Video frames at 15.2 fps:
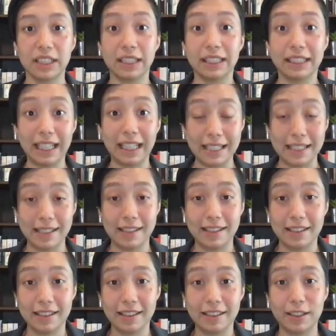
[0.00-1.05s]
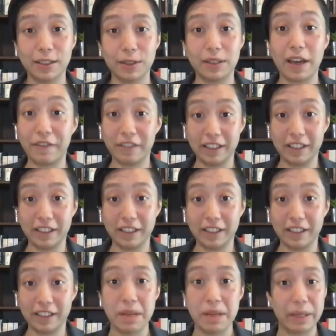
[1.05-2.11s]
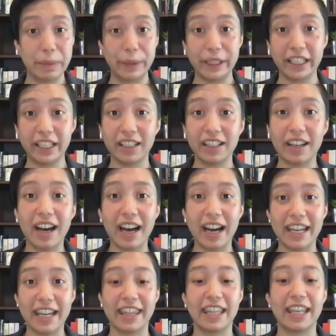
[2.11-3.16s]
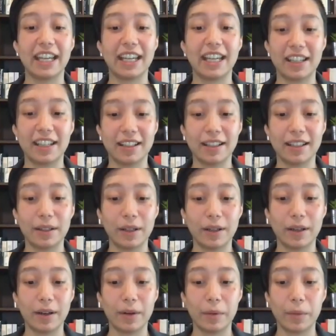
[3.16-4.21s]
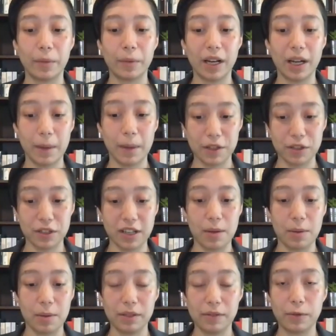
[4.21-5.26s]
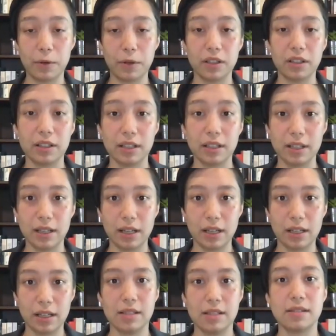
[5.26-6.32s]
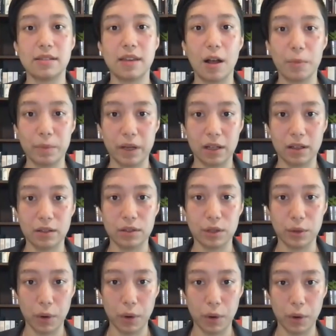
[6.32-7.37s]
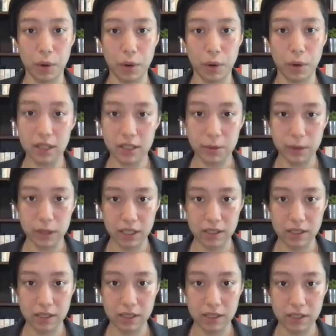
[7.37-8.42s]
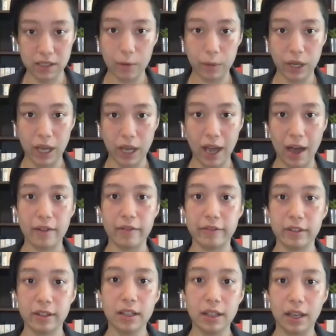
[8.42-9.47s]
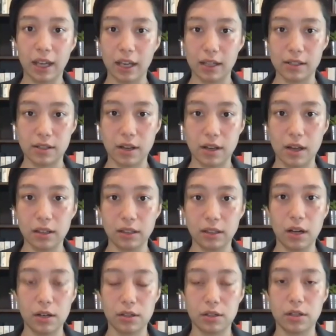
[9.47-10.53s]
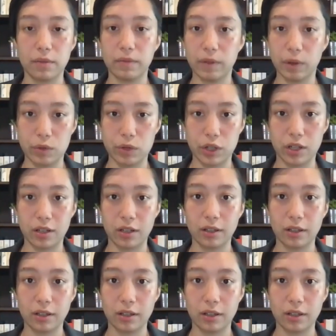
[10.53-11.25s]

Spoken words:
Yes, so definitely, minimally. I think what I'm actually aiming for is helping to grow the party to an extent that we have a solid long-term future